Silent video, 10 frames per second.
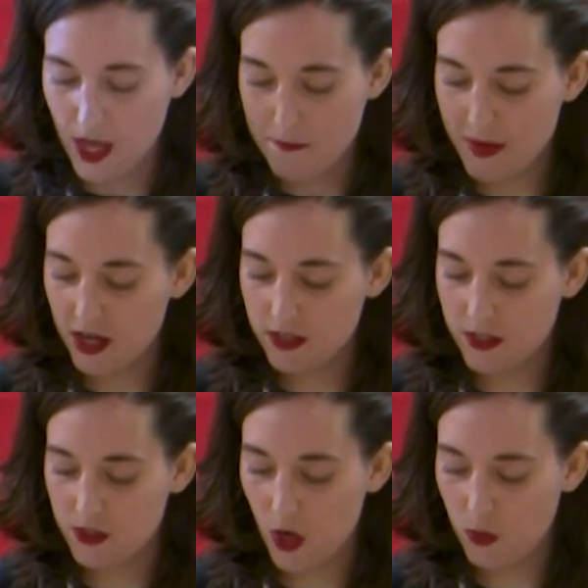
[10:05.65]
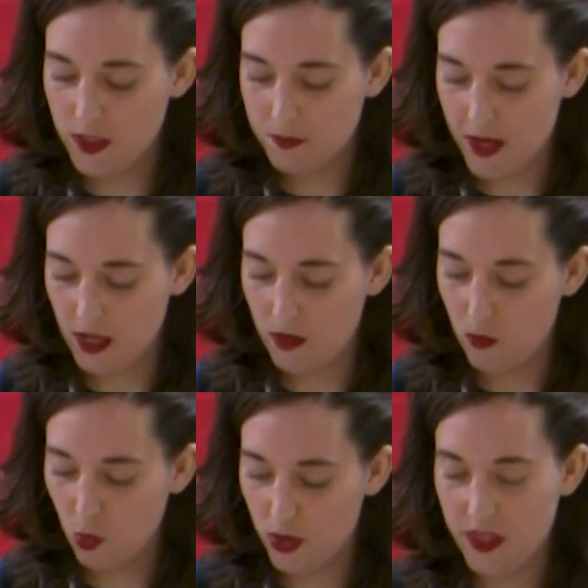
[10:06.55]
Marist has always been
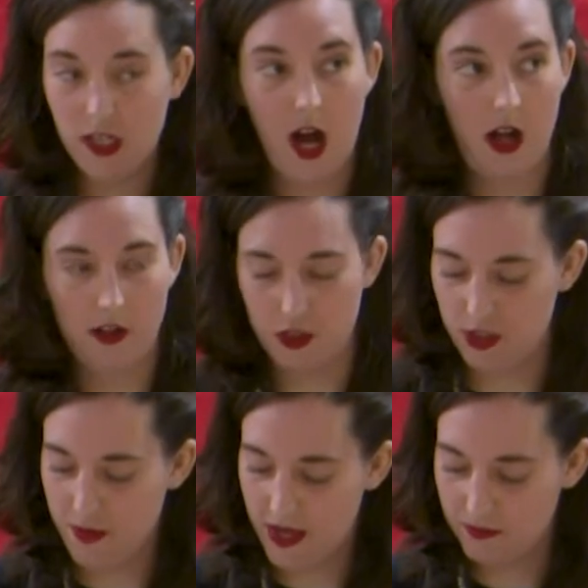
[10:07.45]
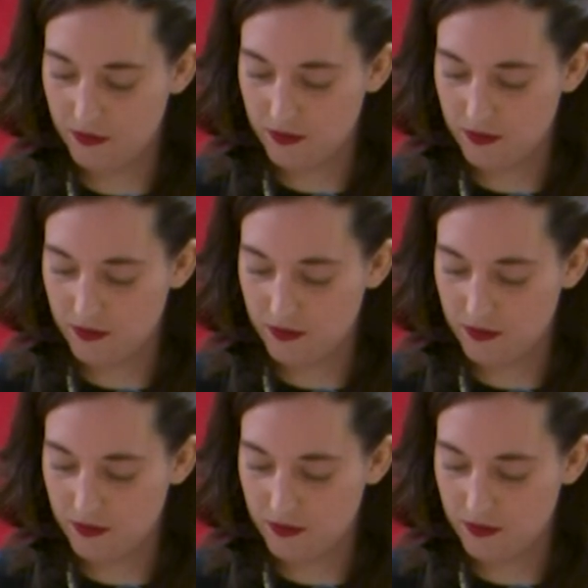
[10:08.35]
more than a college to me.